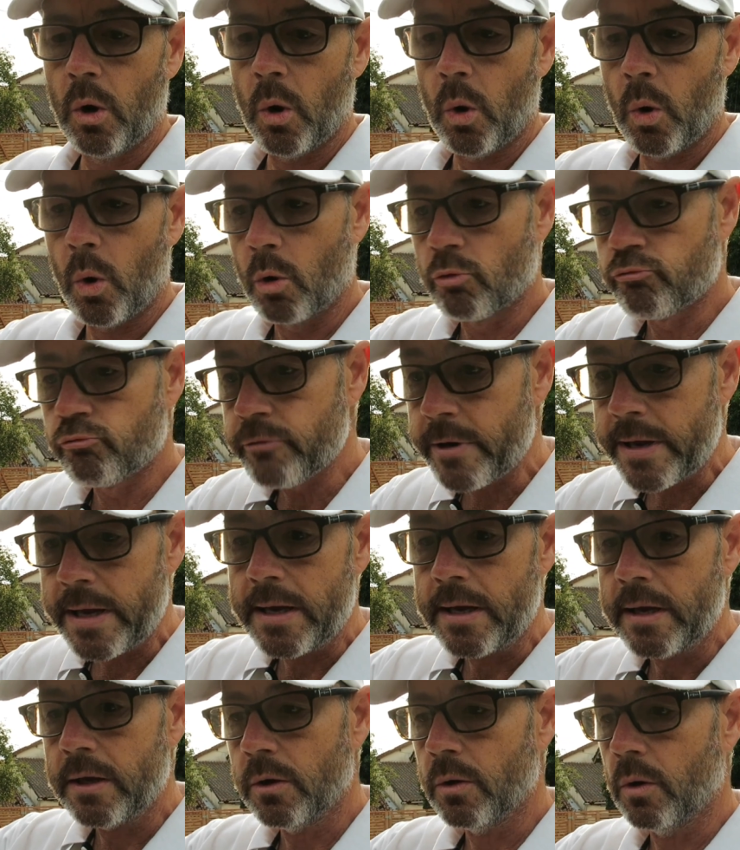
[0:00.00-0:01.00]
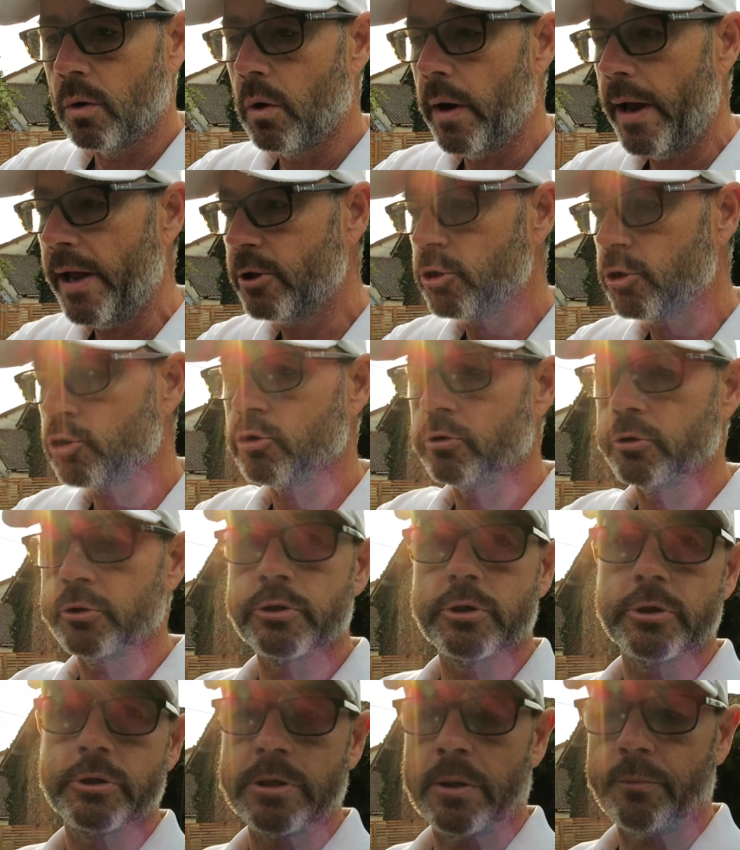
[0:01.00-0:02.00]
or ring or entrance
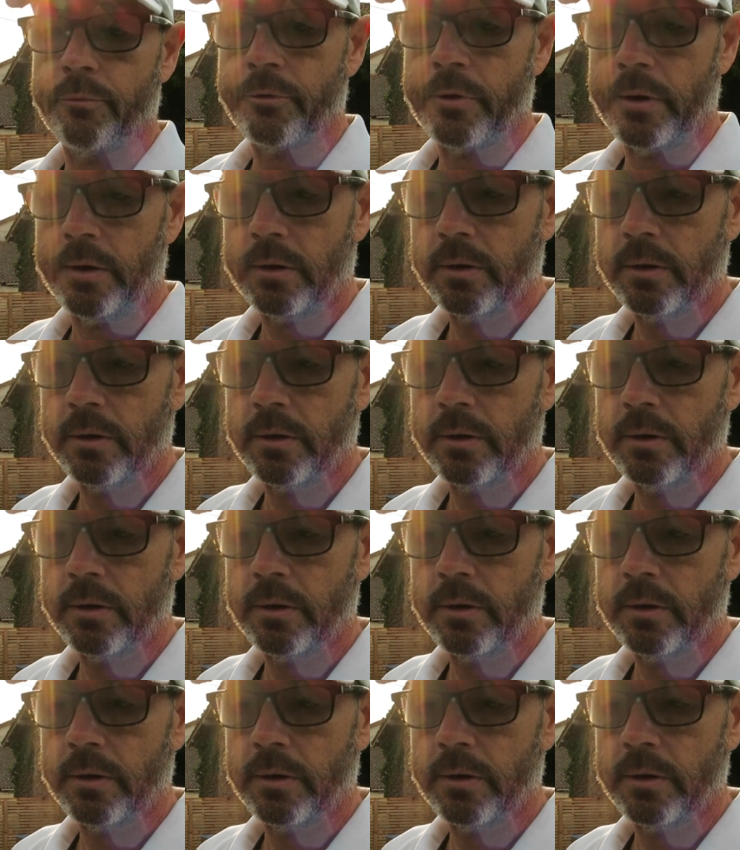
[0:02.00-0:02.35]
to something.